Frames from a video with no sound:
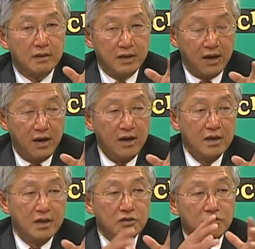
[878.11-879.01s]
there
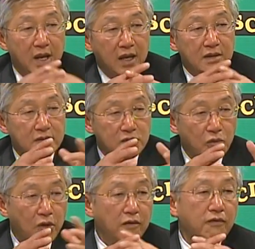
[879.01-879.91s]
to make this
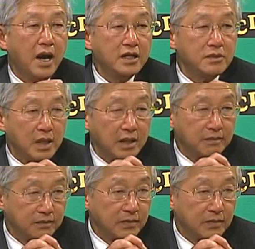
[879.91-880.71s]
word vitamin,